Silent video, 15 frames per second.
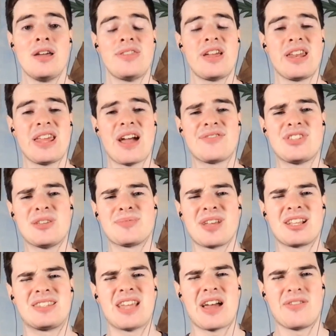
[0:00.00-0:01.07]
Then you have teams
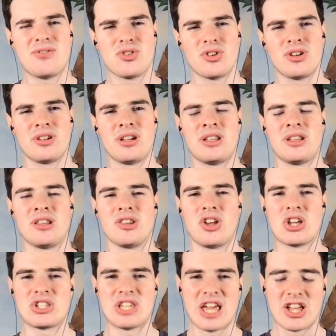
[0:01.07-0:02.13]
like Denver and
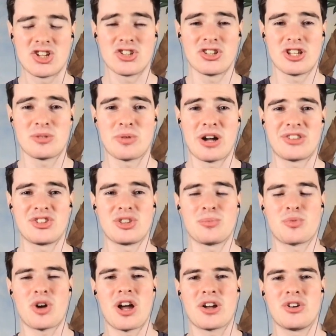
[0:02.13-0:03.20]
Los Angeles, where I think the
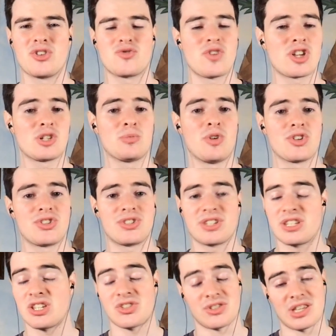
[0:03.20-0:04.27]
Broncos, Russell Wilson's
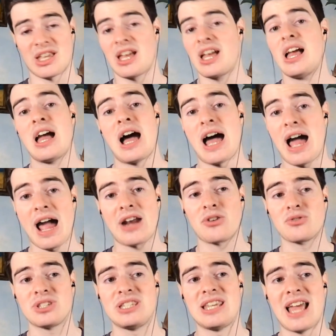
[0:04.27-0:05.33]
just, I
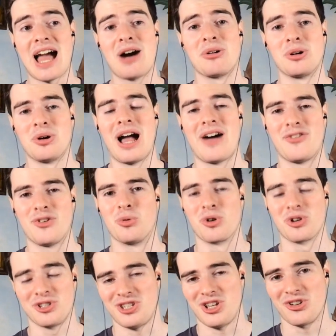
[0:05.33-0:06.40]
don't see how he'll have a
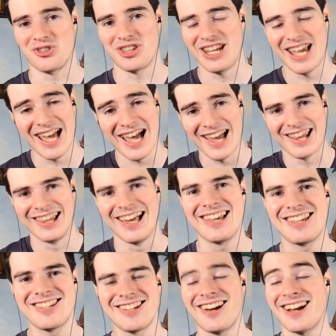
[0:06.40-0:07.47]
worse year than he had
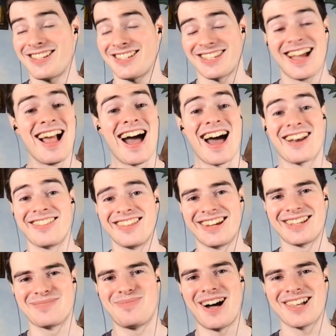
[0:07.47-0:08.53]
last year. I don't think
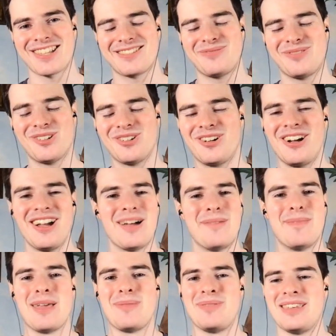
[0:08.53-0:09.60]
it's possible.
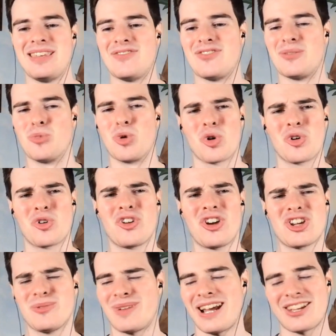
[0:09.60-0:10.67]
Maybe even more
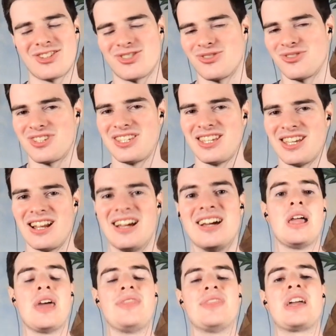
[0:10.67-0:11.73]
aggression, but I just don't see it.
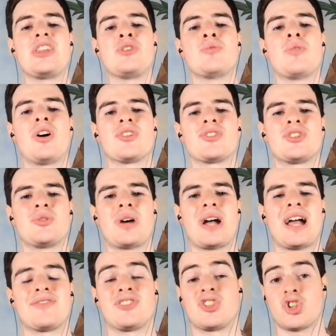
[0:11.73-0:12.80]
And then you also
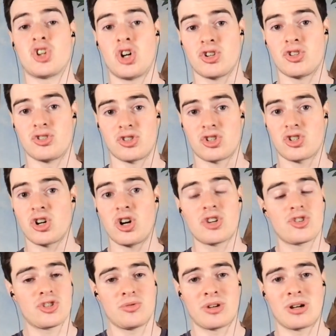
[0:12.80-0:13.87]
have the Chargers. The
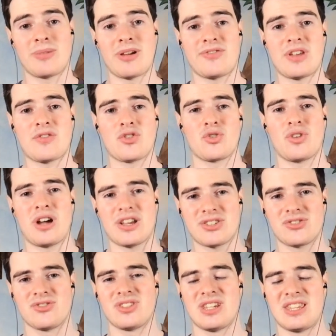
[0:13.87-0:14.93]
Chargers are one of my favorite
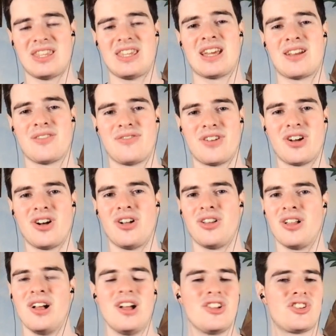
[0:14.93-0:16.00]
rosters in the
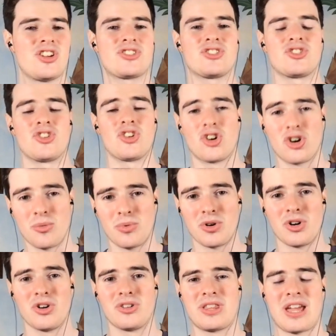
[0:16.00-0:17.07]
NFL. Justin
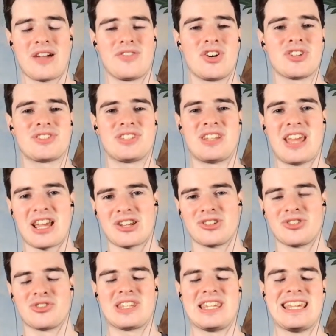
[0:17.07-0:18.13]
Herbert, they have Austin
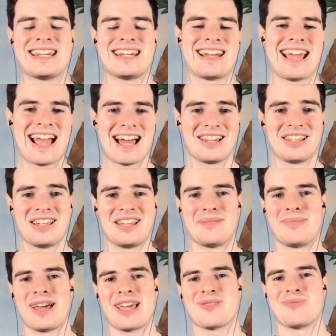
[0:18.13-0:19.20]
Eckler, Keenan Allen, and
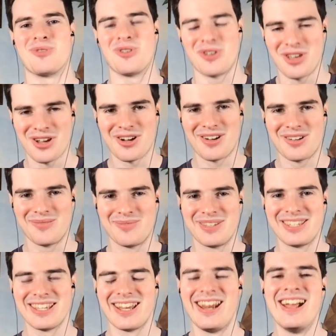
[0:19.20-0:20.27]
Mike
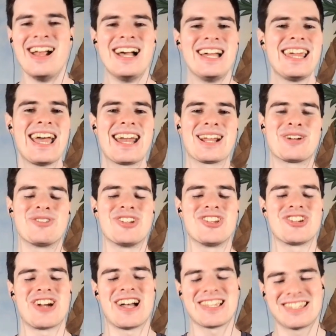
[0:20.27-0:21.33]
Williams, and they added Quentin
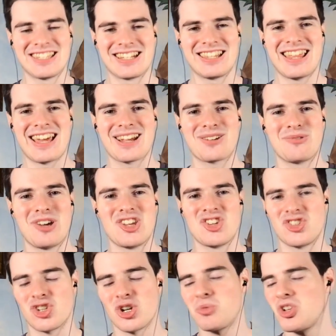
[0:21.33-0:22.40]
Johnston into that
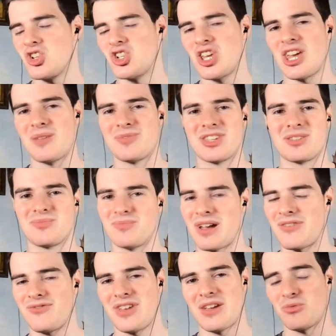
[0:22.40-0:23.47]
equation. Derwin James is
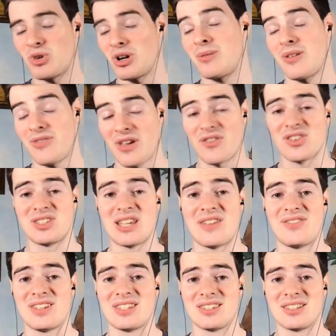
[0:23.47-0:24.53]
one of my favorite
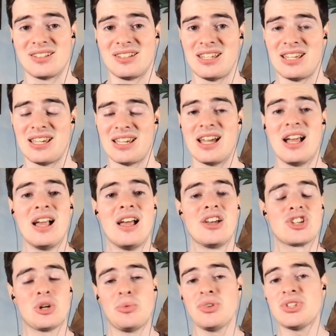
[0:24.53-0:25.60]
safeties in the league.
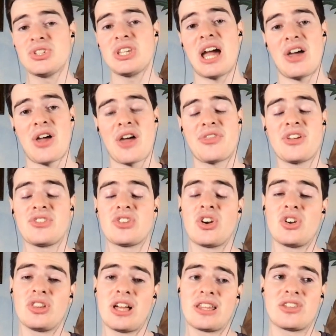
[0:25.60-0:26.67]
So we'll see. I think
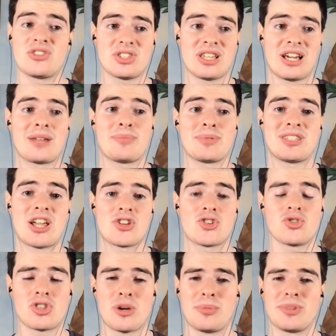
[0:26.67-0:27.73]
there's a lot of
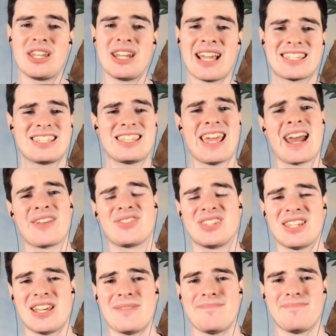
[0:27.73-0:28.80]
potential there. But then you get to the
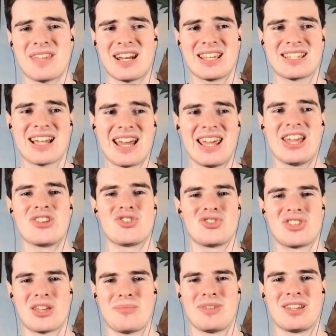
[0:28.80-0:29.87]
NFC, and it's kind of
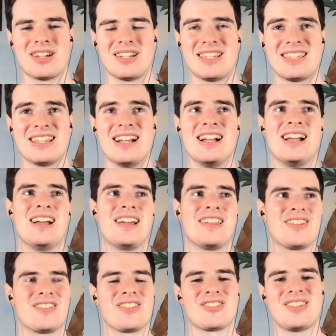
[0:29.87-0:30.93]
interesting because
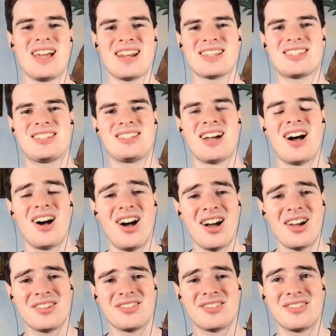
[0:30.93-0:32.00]
there's not a
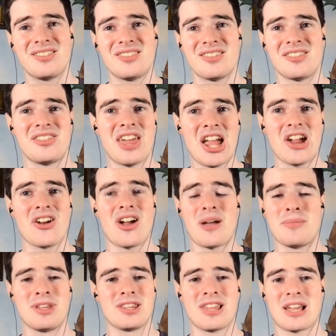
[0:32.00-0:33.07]
ton there. I
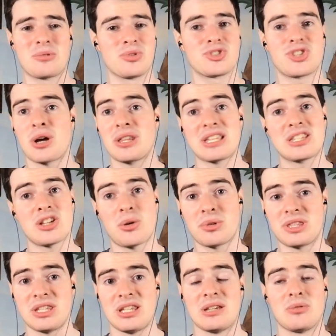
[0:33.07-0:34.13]
mean, like we'll
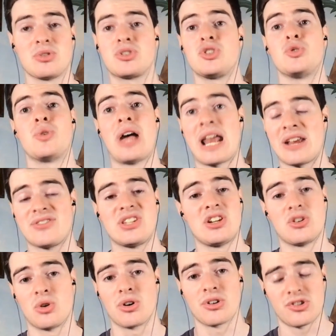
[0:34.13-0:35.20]
do NFC
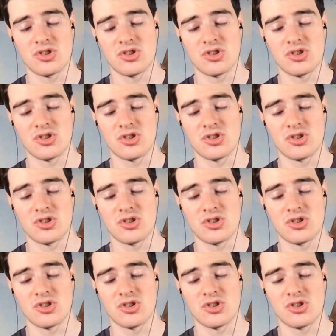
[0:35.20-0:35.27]
North and